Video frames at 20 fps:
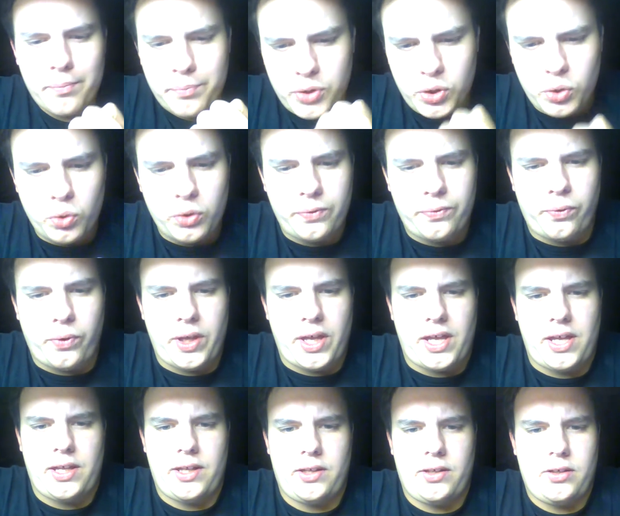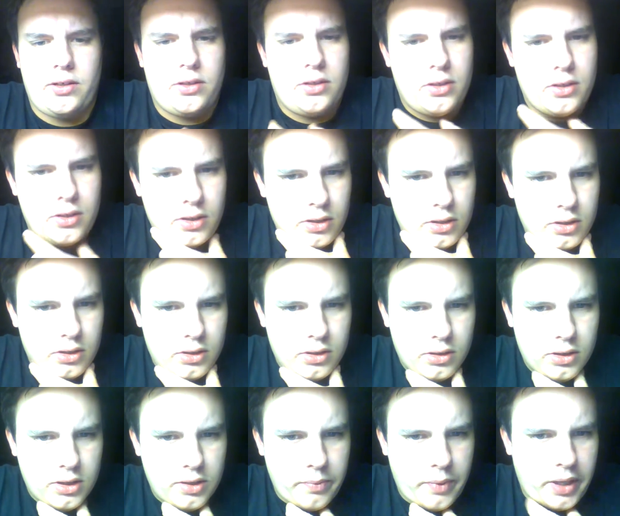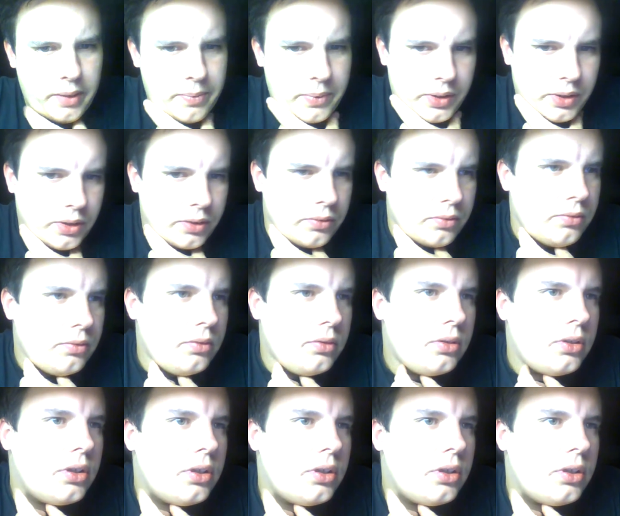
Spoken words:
beautifully, in my opinion.